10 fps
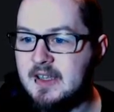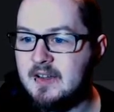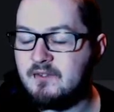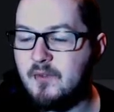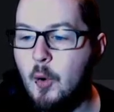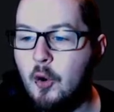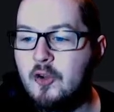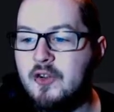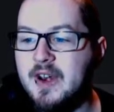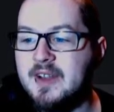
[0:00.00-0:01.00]

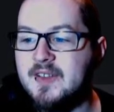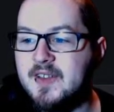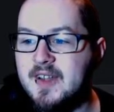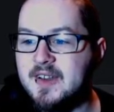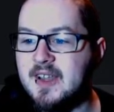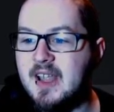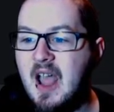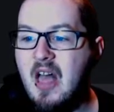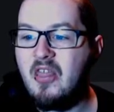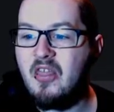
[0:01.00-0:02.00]

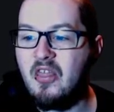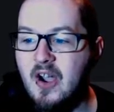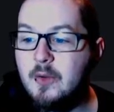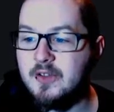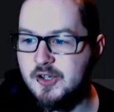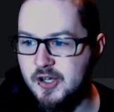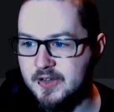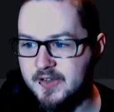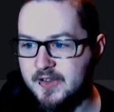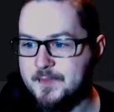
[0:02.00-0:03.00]
460,000 shirts.